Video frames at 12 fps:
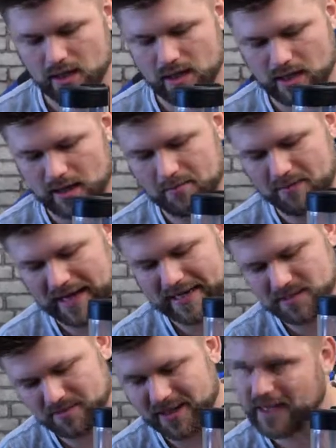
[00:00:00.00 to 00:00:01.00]
uh,
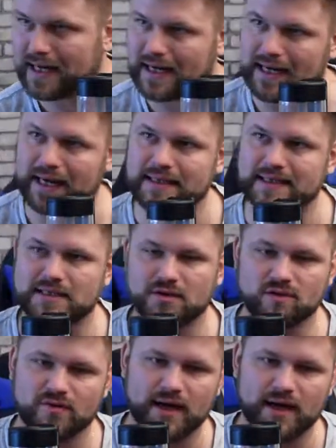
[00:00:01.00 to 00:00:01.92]
blackness, but I kinda like the silver.